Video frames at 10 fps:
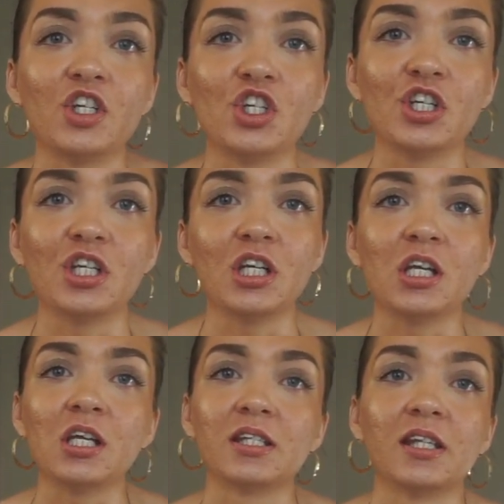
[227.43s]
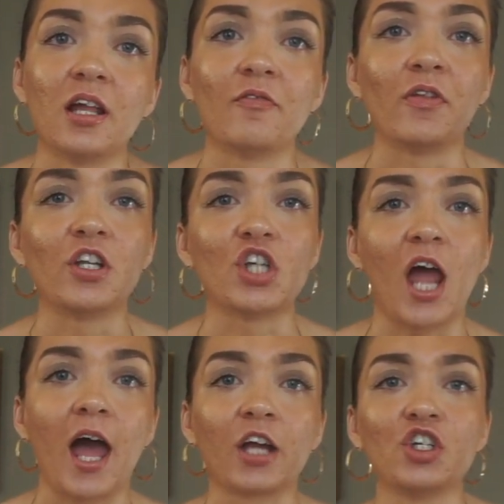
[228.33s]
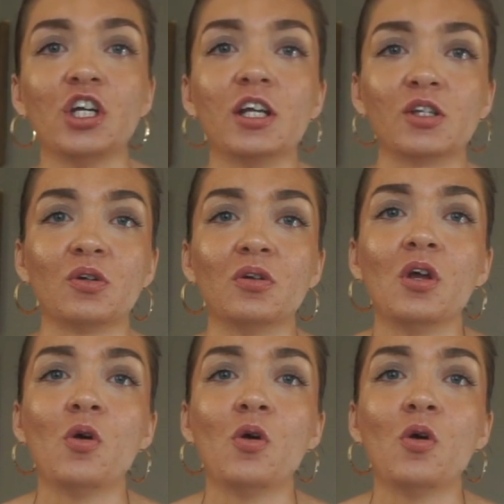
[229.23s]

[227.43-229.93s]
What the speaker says: she is in love with Jack, she doesn't